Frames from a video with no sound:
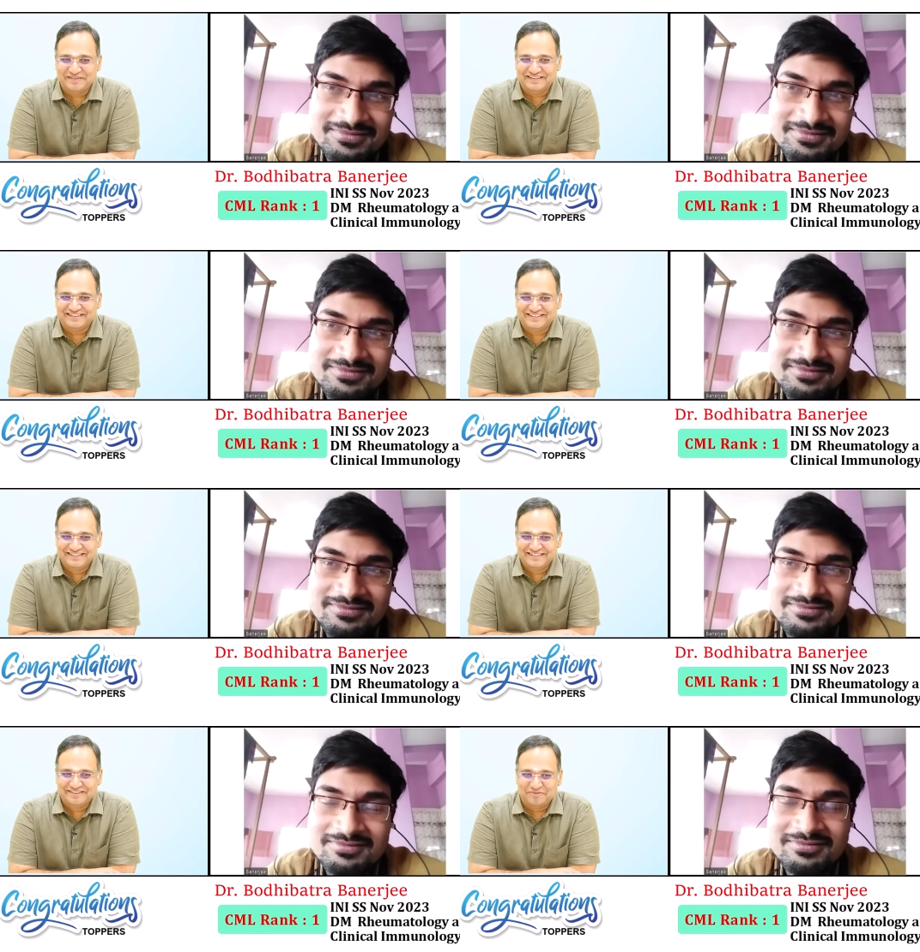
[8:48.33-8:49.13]
Speaker 1: been
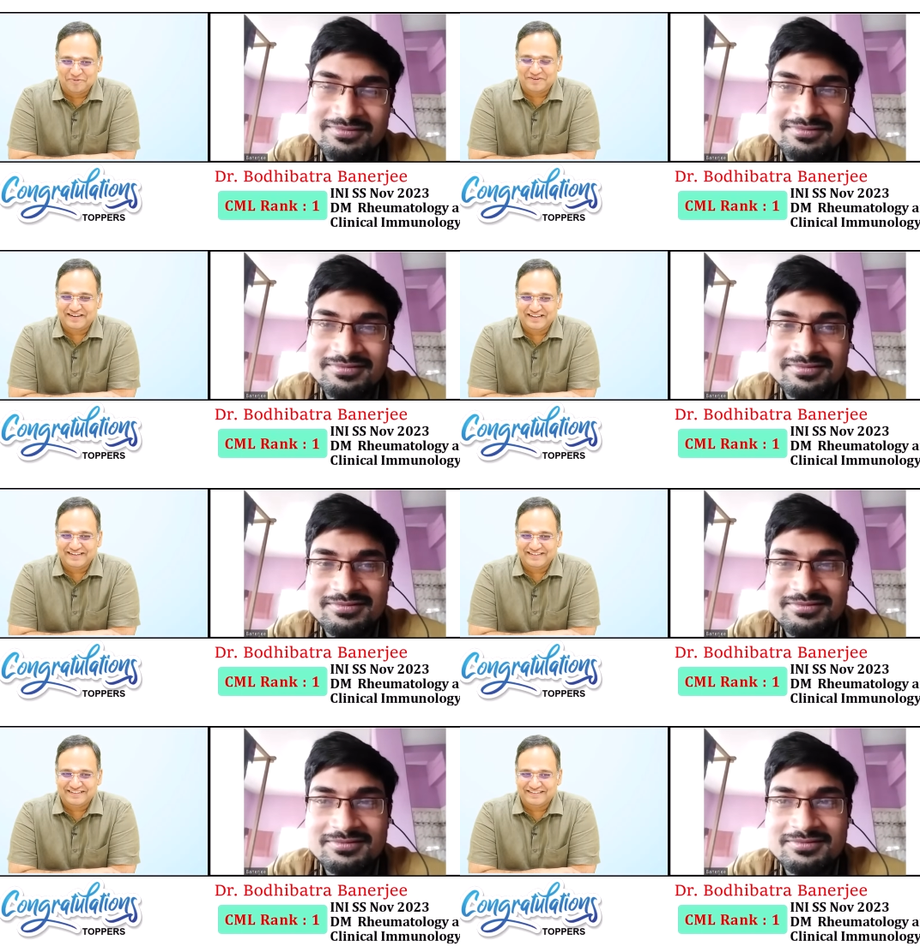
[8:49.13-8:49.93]
working
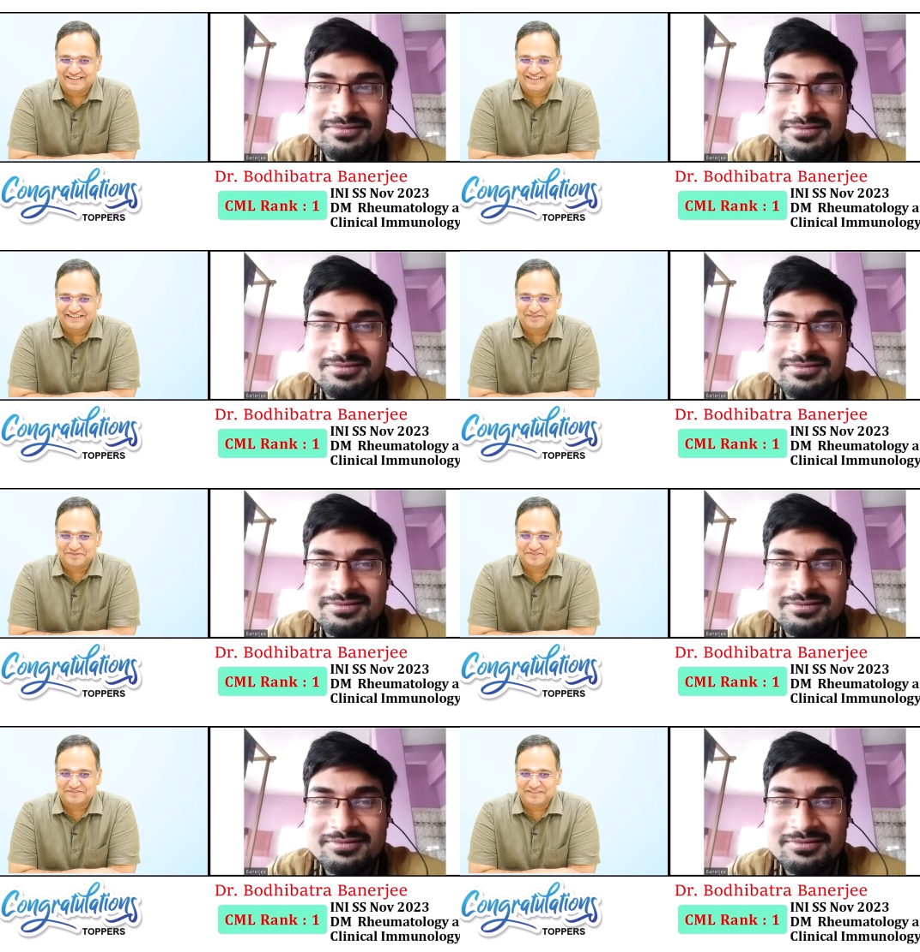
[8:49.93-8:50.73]
and it
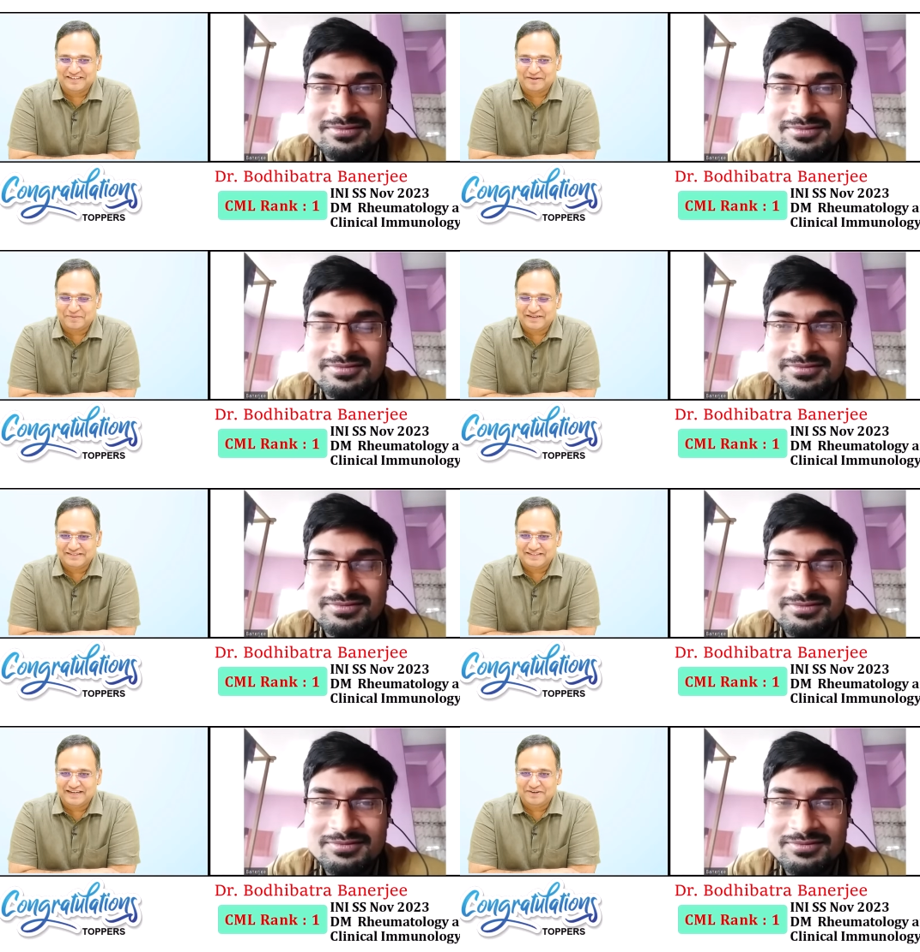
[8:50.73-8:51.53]
looks very tremendous
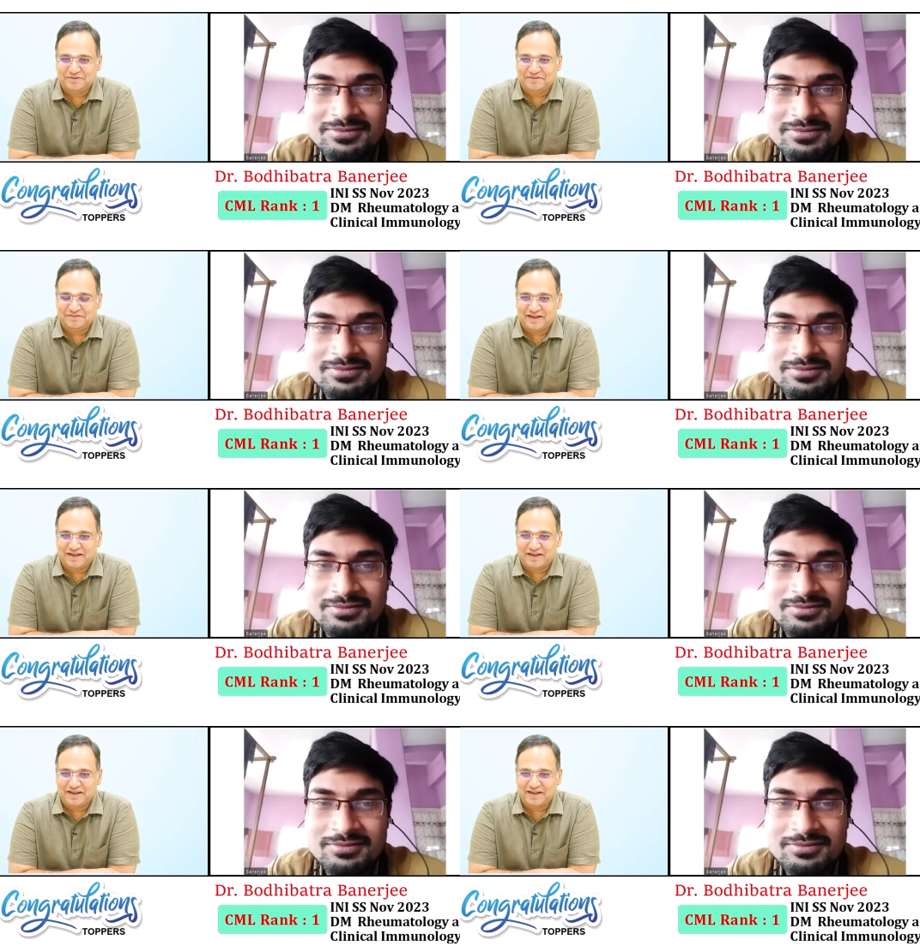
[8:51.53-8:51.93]
and you are,